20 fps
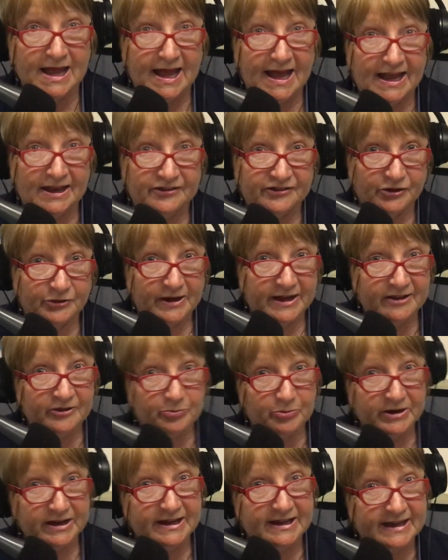and so he's
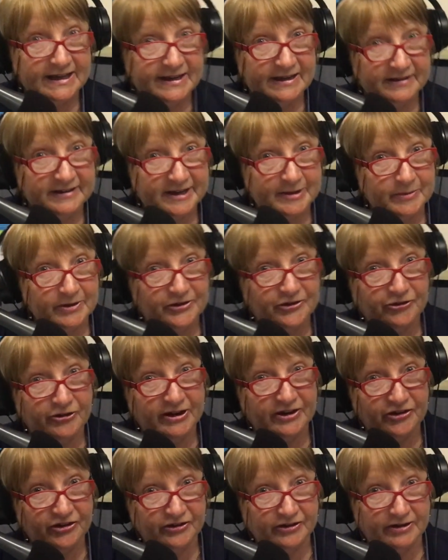bringing a little
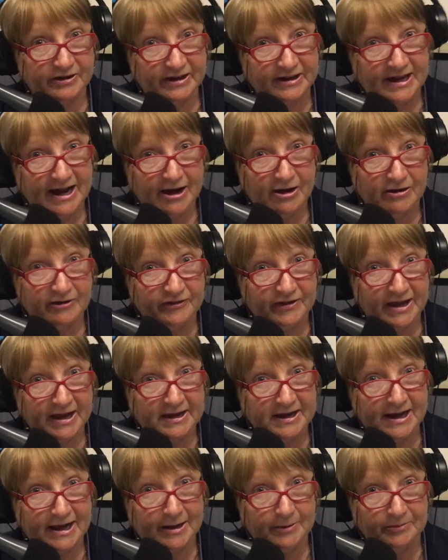demonstration
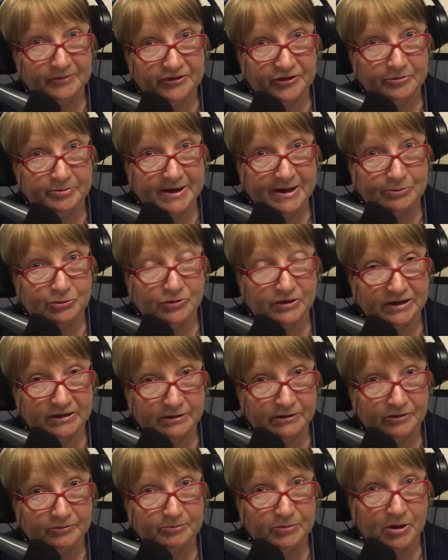caravan up so people
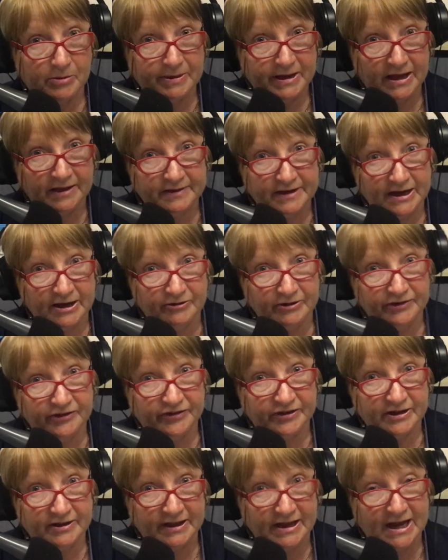can pop out there and
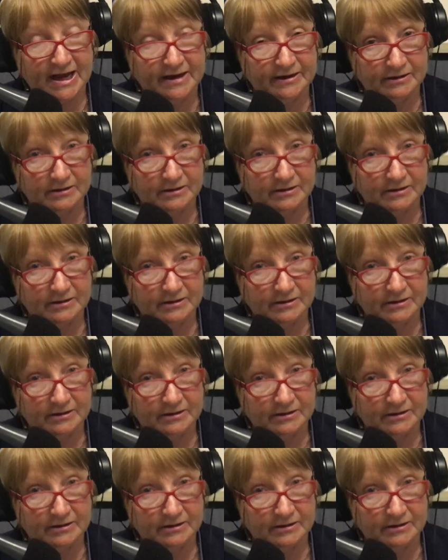see that.